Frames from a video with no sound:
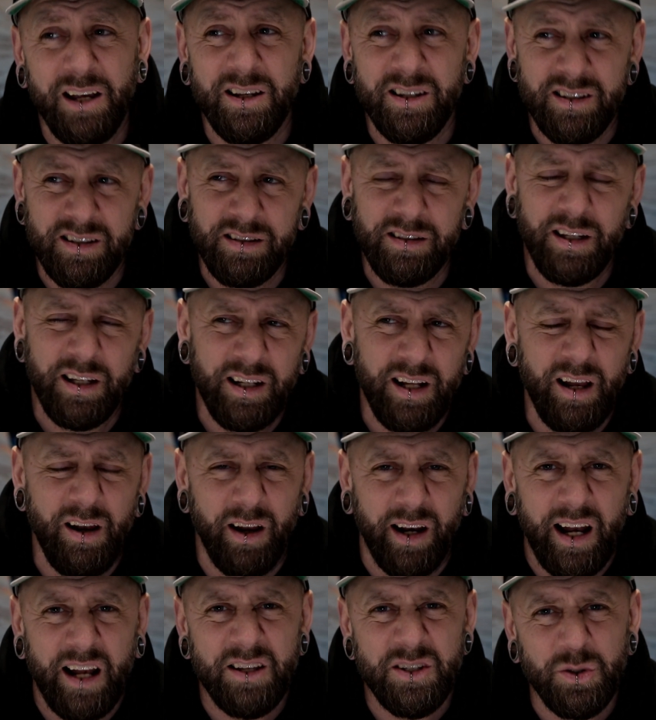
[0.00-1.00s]
because you know, they
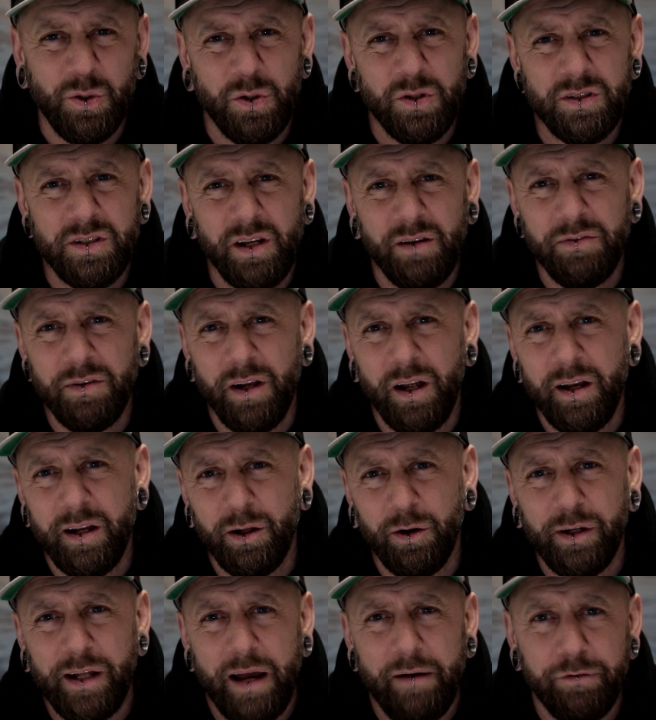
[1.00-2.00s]
like that sort of stuff. You know, they've
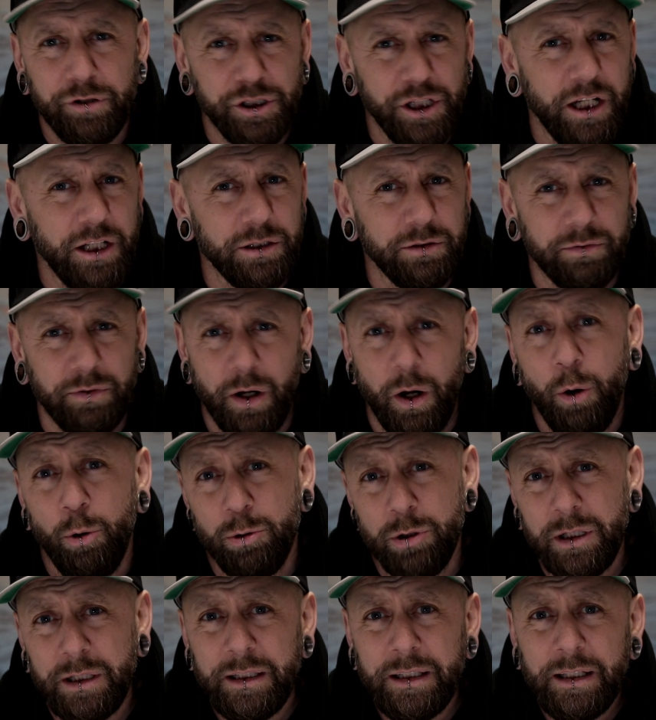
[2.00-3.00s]
got the average age of
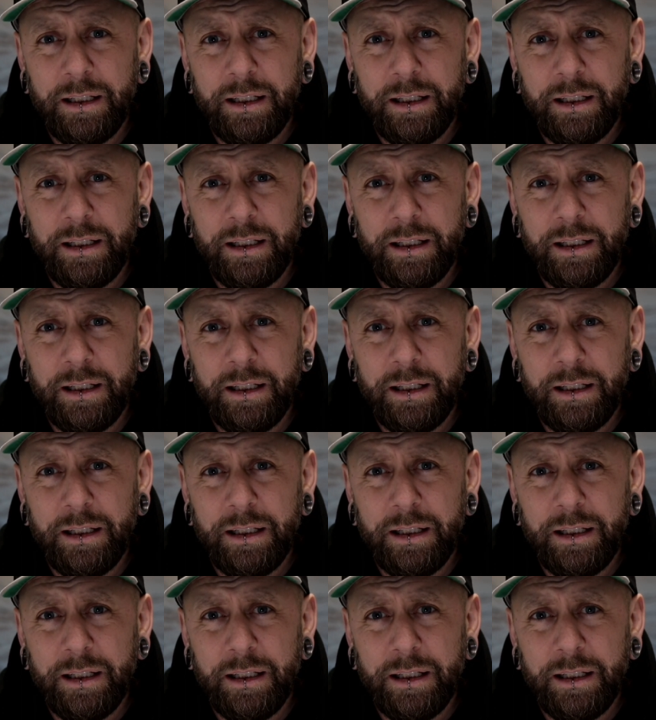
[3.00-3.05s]
old.